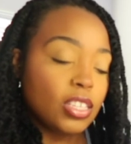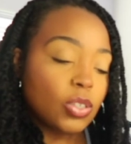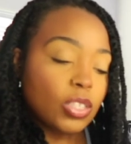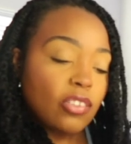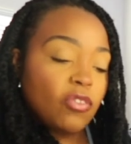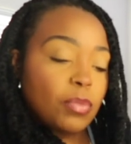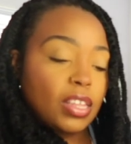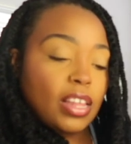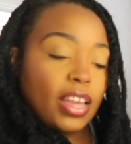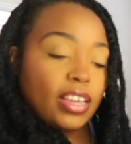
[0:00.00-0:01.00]
So it's giving
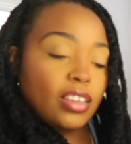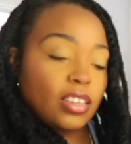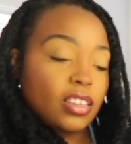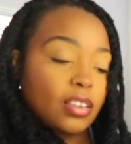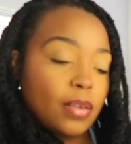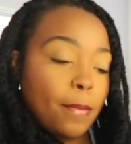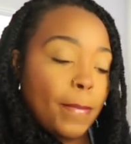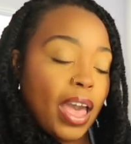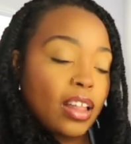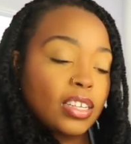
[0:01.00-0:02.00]
me like
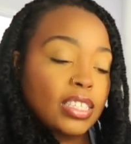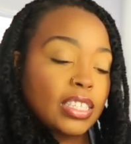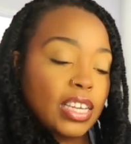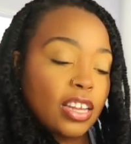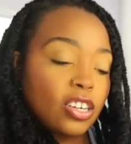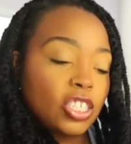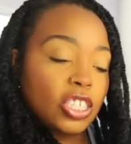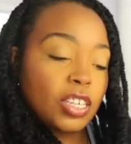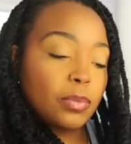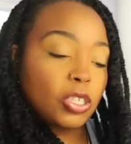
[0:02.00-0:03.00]
balanced
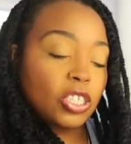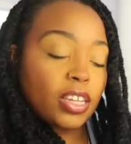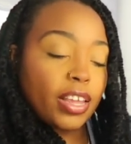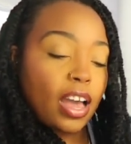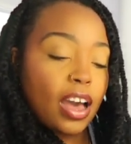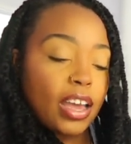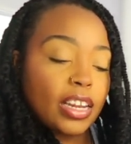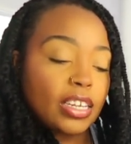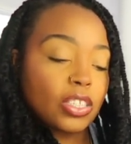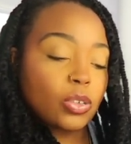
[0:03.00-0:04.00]
energy but you're like
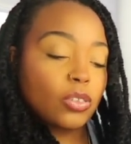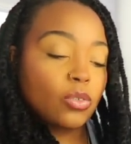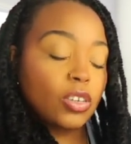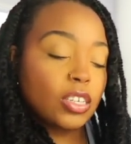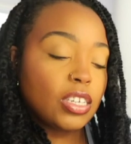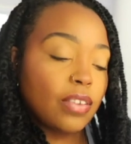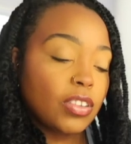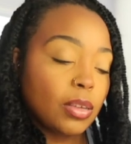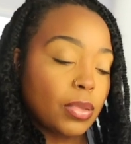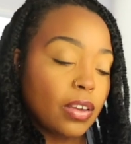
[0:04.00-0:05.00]
hiding so you could
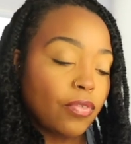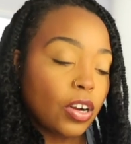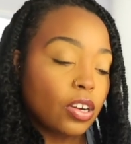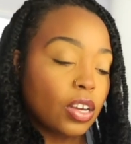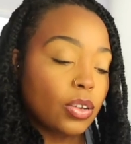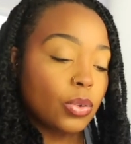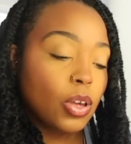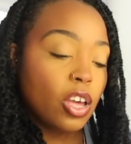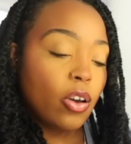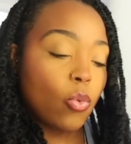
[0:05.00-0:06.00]
definitely be a virgo
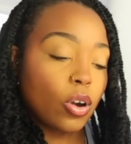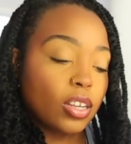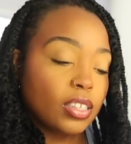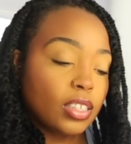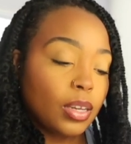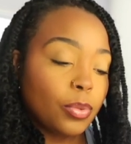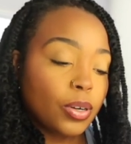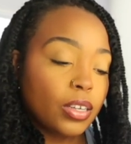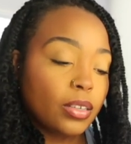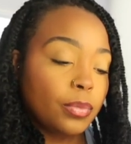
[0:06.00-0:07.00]
or a
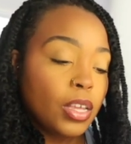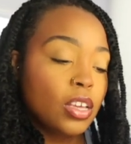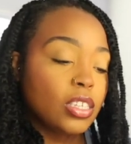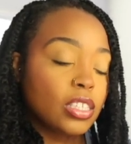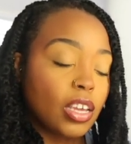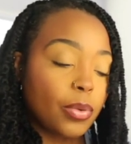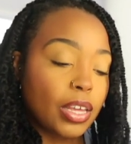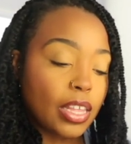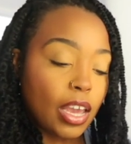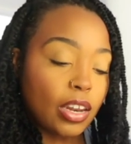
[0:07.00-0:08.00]
libra so yeah we
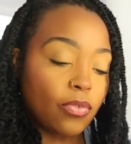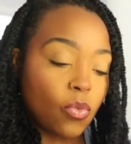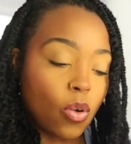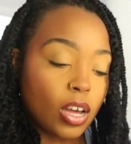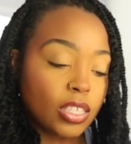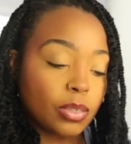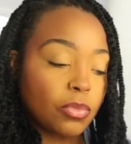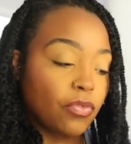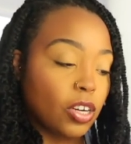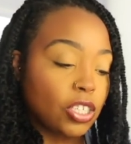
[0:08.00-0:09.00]
got the eight of wands in
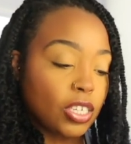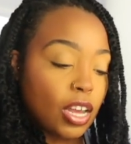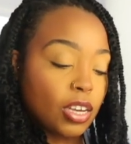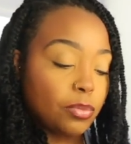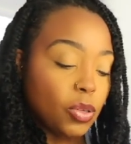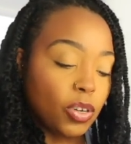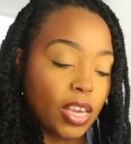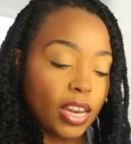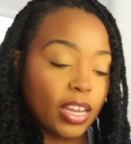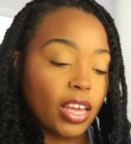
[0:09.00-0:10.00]
reverse you're not
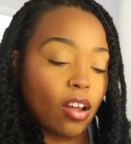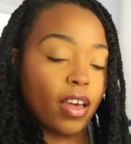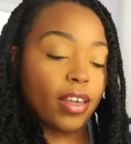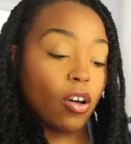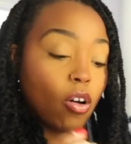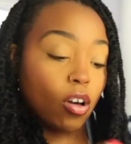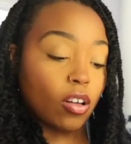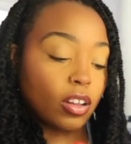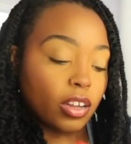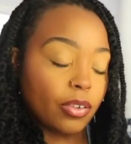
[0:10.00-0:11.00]
communicating it at
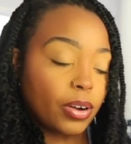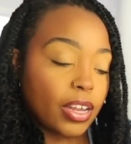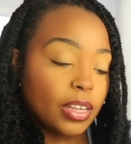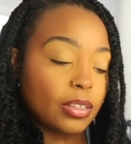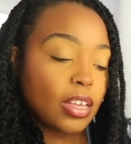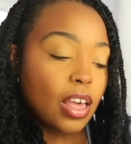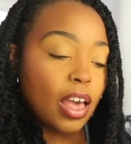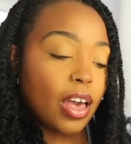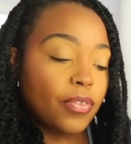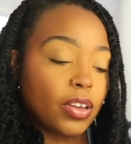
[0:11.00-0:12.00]
all all right
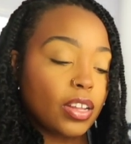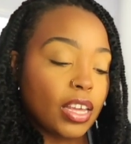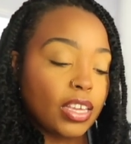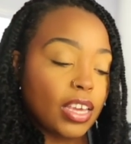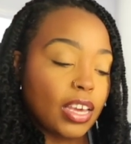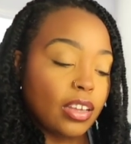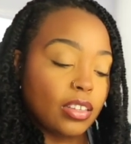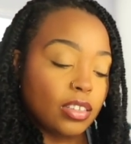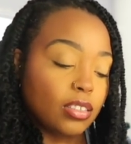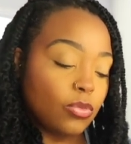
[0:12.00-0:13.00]
i feel like yeah
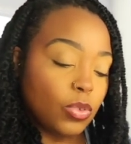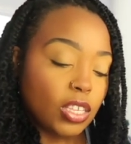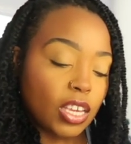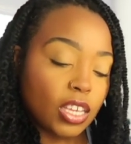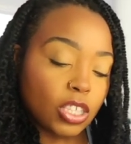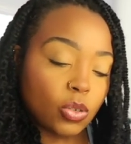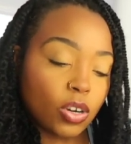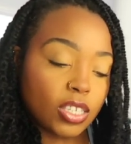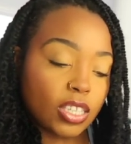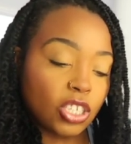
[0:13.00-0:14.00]
the, with the king of
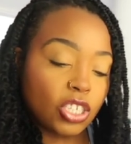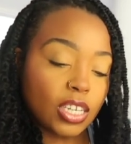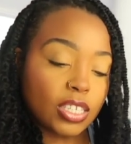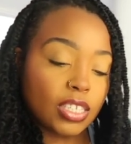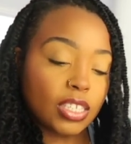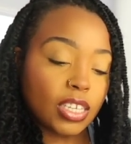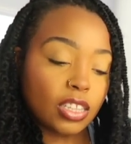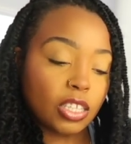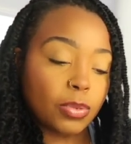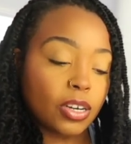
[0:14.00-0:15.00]
swords and the justice yeah
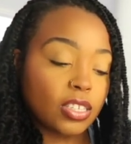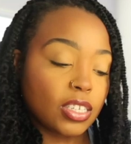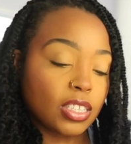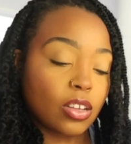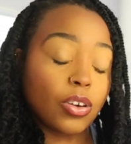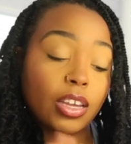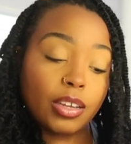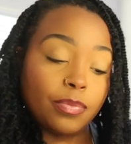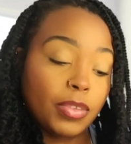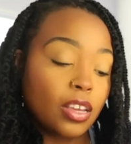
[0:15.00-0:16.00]
this person is
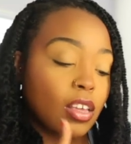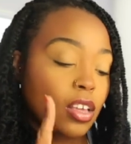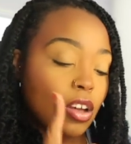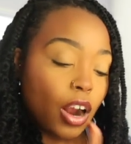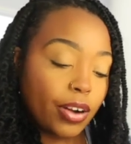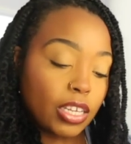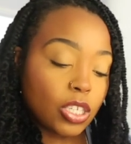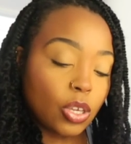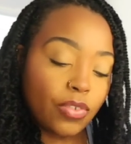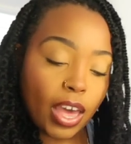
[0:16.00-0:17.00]
okay all right
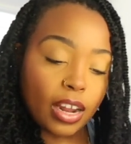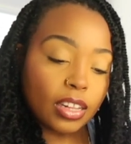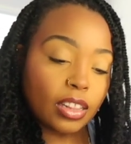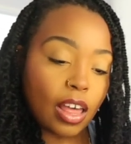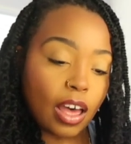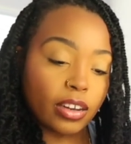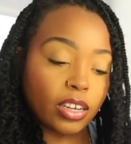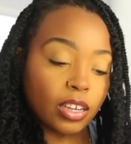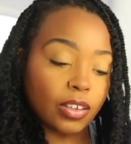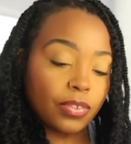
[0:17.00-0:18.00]
so you've had a lot
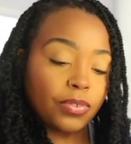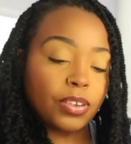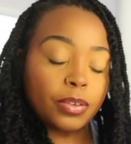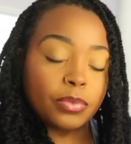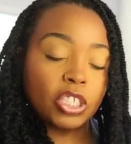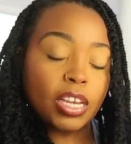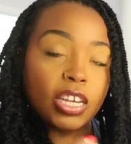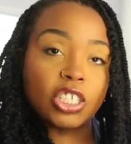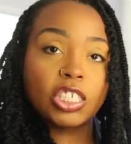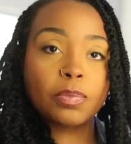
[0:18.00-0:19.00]
of
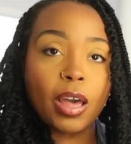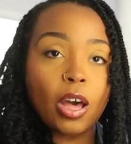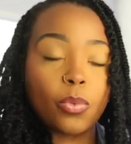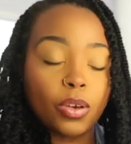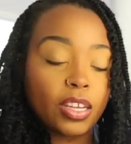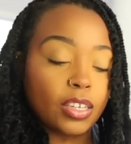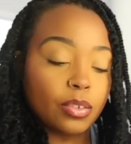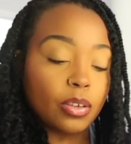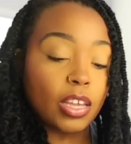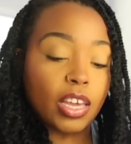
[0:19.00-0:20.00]
changes pile one
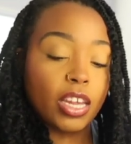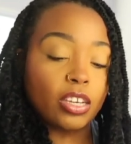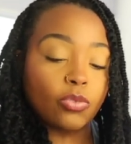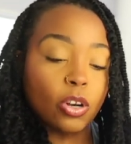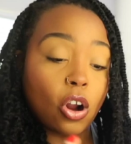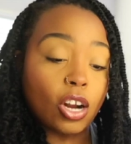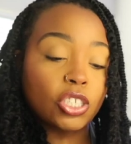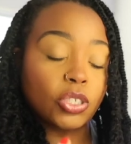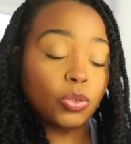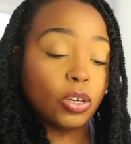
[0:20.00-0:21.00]
in
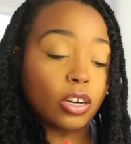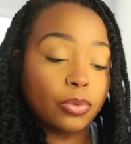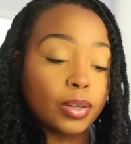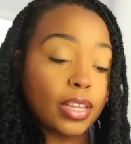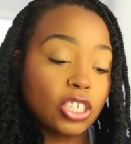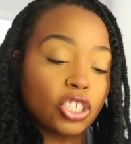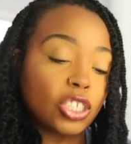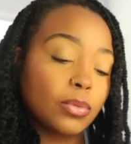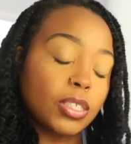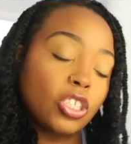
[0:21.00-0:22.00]
regards to your
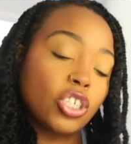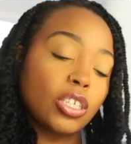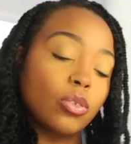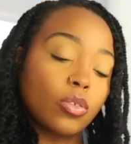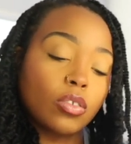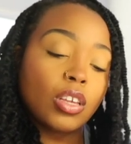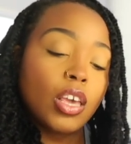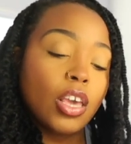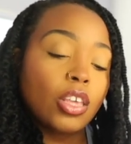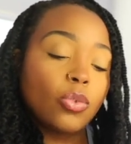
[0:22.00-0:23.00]
relationships in general
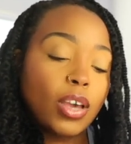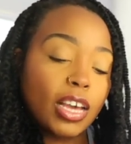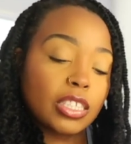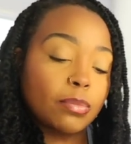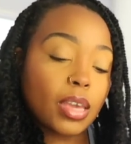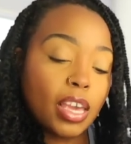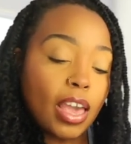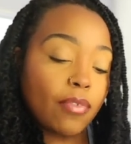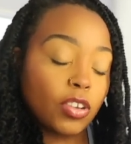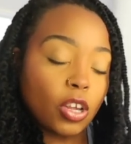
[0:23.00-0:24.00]
you guys may
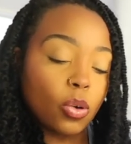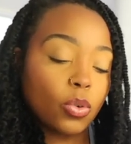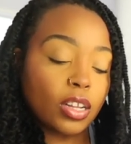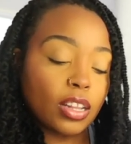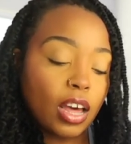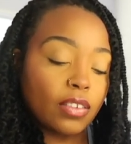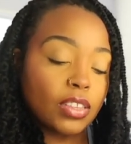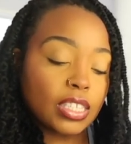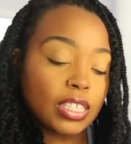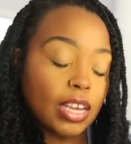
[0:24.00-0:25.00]
have known a lot
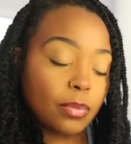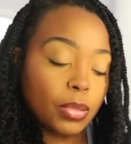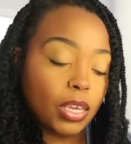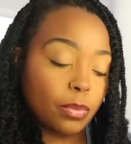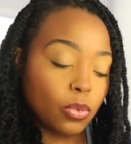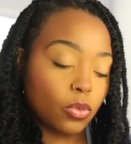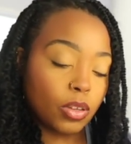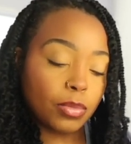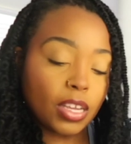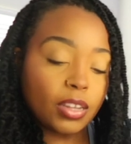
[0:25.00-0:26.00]
of the same people
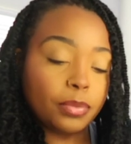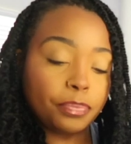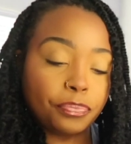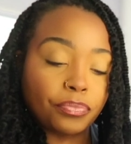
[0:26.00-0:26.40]
getting